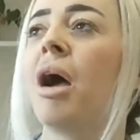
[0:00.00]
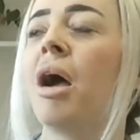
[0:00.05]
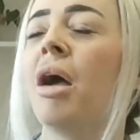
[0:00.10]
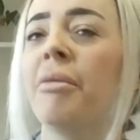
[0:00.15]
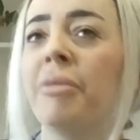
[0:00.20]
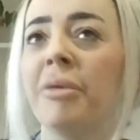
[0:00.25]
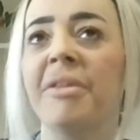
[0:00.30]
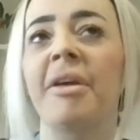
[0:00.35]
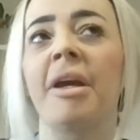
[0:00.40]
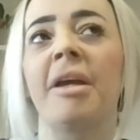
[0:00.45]

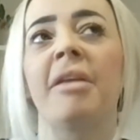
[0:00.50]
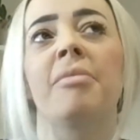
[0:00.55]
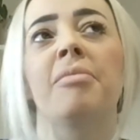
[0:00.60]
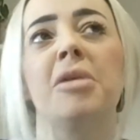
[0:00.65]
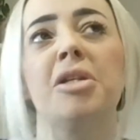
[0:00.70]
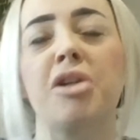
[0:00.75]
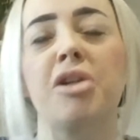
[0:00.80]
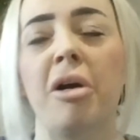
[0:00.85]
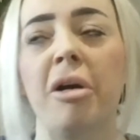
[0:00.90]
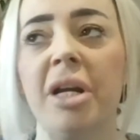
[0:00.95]
would say the
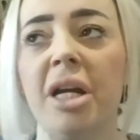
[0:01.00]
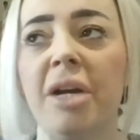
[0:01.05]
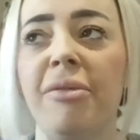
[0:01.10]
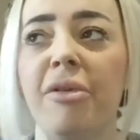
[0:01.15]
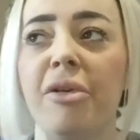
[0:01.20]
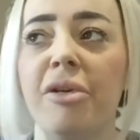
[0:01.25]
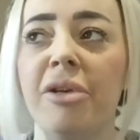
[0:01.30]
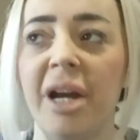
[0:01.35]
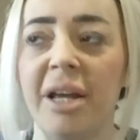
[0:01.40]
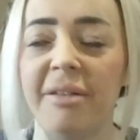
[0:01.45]
majority of
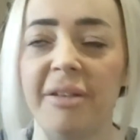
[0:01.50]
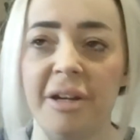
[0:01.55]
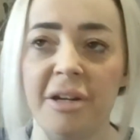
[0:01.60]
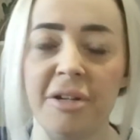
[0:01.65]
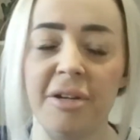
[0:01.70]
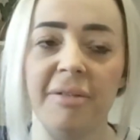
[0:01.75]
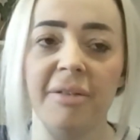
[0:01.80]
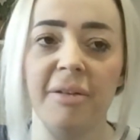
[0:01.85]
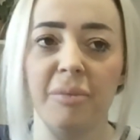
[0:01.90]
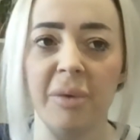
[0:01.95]

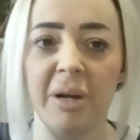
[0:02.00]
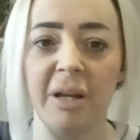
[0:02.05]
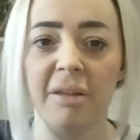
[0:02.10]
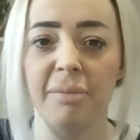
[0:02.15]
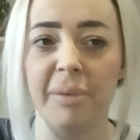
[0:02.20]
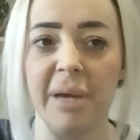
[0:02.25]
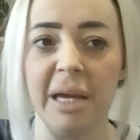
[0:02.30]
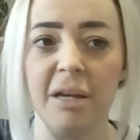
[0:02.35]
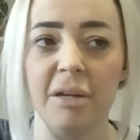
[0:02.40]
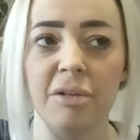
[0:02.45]
organizations that we
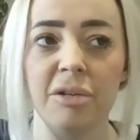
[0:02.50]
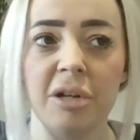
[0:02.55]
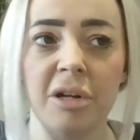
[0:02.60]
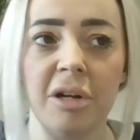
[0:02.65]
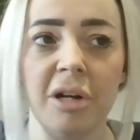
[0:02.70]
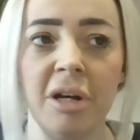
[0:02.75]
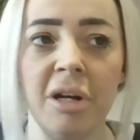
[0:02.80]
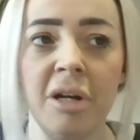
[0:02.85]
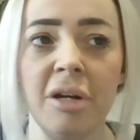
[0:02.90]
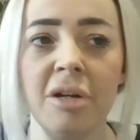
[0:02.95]
speak
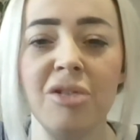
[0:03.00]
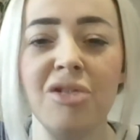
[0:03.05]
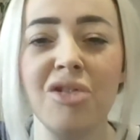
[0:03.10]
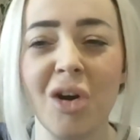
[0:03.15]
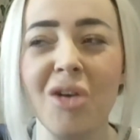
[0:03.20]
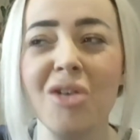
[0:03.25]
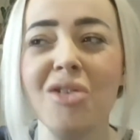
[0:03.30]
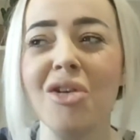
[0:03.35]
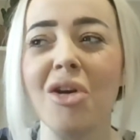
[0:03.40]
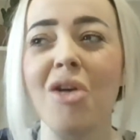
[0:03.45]
to
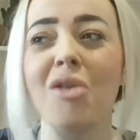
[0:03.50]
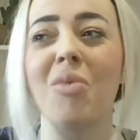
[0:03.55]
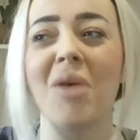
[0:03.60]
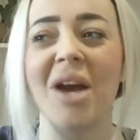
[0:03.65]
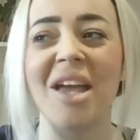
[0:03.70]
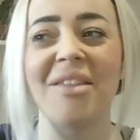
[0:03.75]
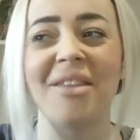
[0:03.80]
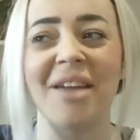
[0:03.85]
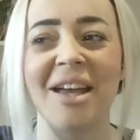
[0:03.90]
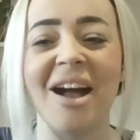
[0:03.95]
don't know
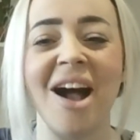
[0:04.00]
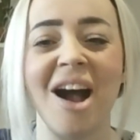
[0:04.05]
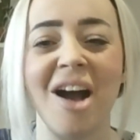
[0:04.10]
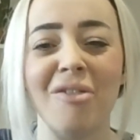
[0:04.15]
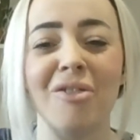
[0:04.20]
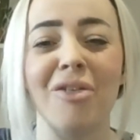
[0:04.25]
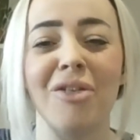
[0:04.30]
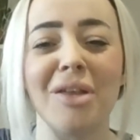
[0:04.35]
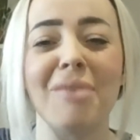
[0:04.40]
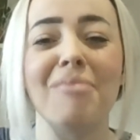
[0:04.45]
where they
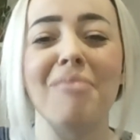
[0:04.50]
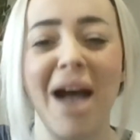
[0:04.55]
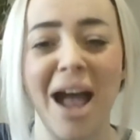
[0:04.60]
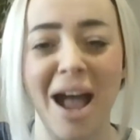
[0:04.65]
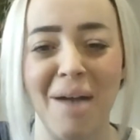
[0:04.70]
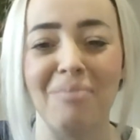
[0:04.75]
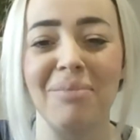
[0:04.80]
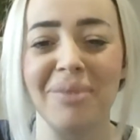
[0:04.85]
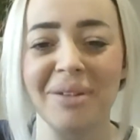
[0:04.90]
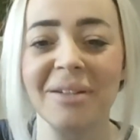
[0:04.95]
are on the
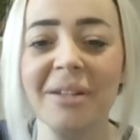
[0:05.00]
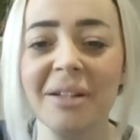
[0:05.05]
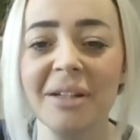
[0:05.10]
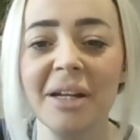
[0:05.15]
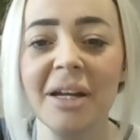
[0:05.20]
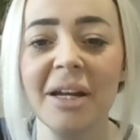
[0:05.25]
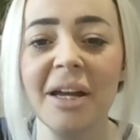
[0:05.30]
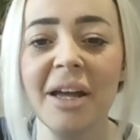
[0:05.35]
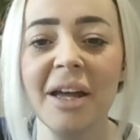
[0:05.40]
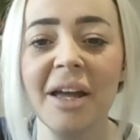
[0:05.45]
map.
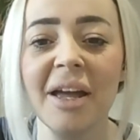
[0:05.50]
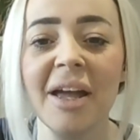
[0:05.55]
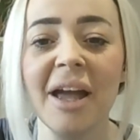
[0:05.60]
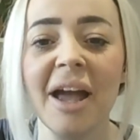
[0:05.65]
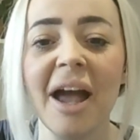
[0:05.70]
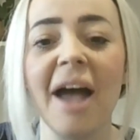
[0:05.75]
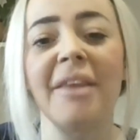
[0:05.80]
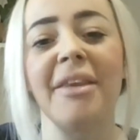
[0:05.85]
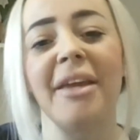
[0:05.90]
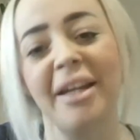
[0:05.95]

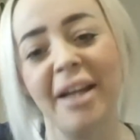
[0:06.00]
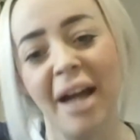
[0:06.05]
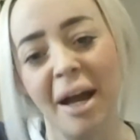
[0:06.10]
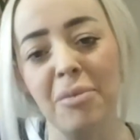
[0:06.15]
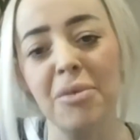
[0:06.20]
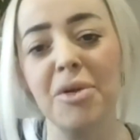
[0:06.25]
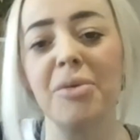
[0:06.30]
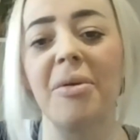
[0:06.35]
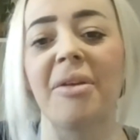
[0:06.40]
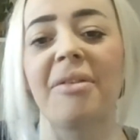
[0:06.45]
And they
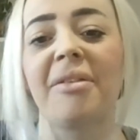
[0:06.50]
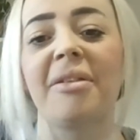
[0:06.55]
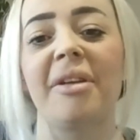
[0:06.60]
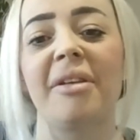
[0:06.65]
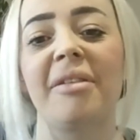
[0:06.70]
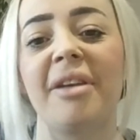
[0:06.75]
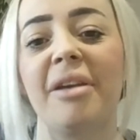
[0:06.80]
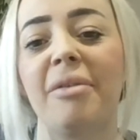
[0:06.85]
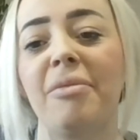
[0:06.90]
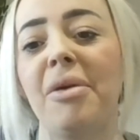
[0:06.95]
come to us and they
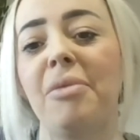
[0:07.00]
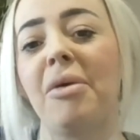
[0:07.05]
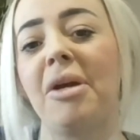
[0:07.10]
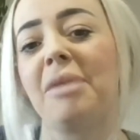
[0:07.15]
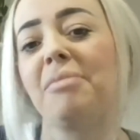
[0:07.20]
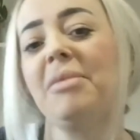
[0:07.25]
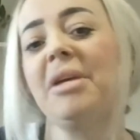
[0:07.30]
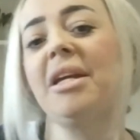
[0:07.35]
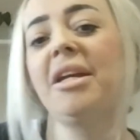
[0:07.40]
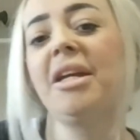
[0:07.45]
say, we want to
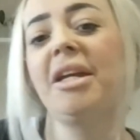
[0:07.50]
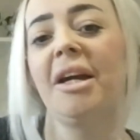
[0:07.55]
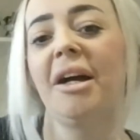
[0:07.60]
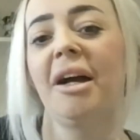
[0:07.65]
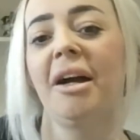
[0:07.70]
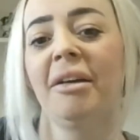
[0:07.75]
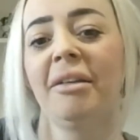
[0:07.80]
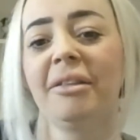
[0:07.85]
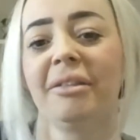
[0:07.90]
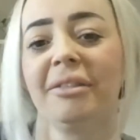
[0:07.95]
be here.